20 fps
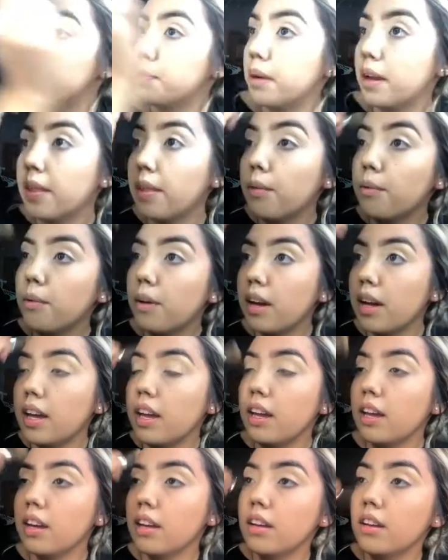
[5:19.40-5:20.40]
by the
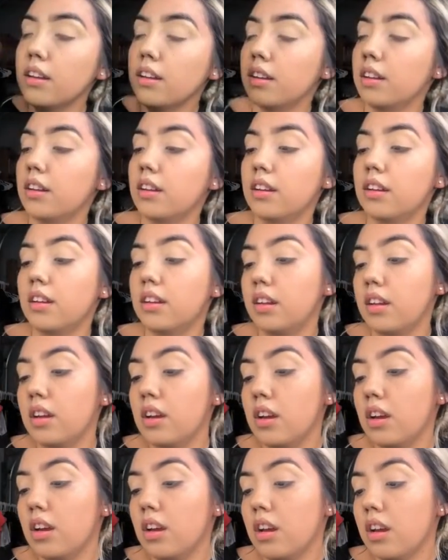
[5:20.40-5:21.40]
way,
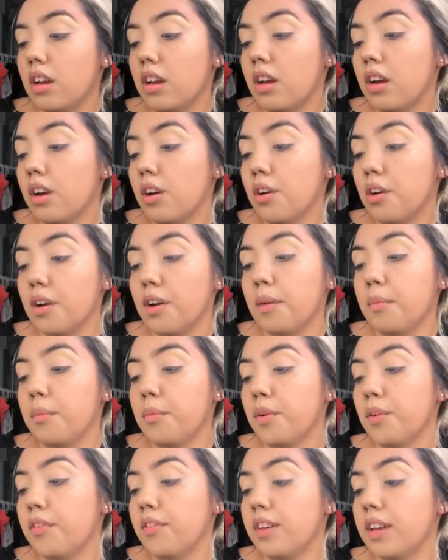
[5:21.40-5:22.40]
or a
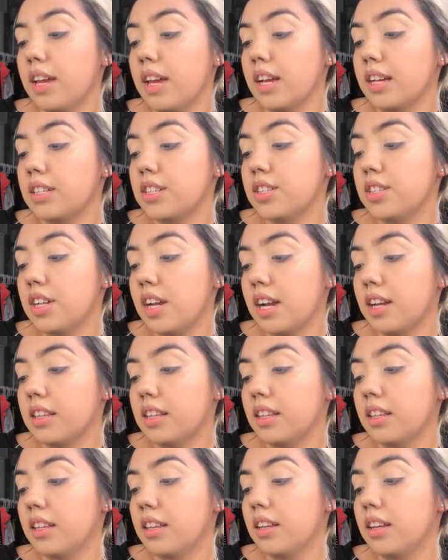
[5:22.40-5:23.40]
Morphe X
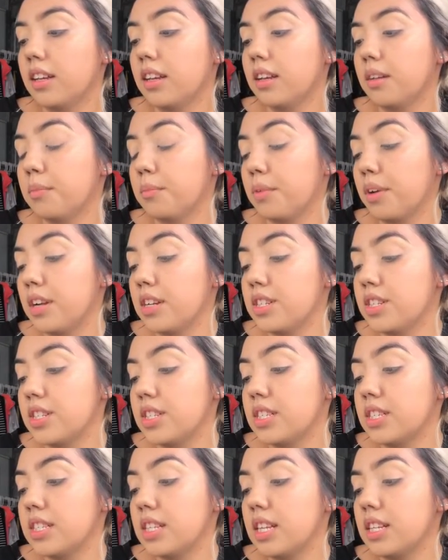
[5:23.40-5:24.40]
Jaclyn brush.
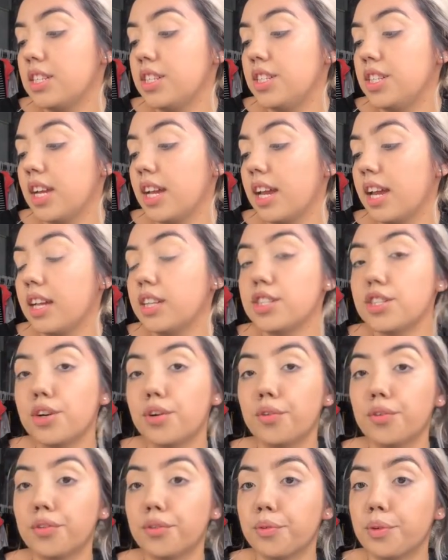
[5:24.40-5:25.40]
This is a
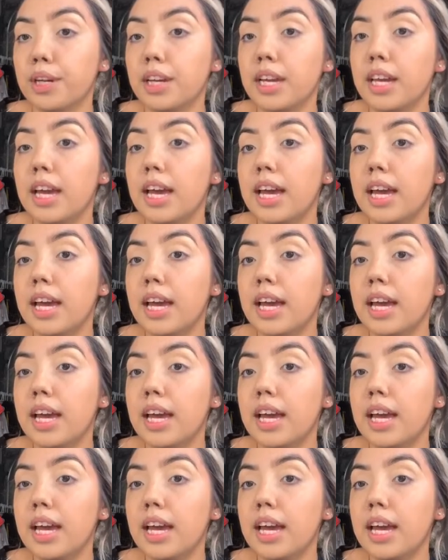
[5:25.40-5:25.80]
JH03.